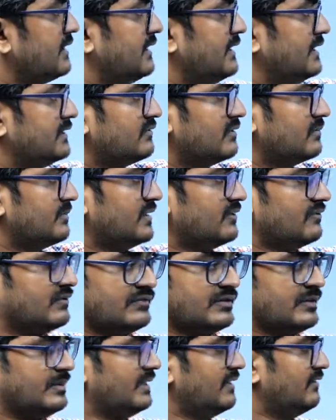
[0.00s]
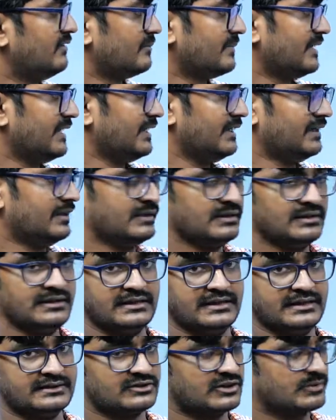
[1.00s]
h1 by 25 by 11 by
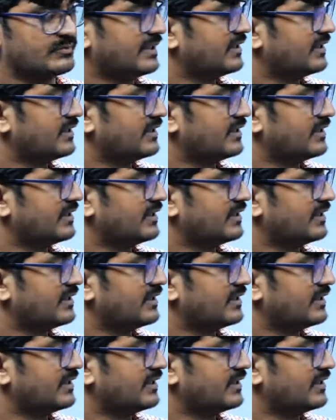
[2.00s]
h0 by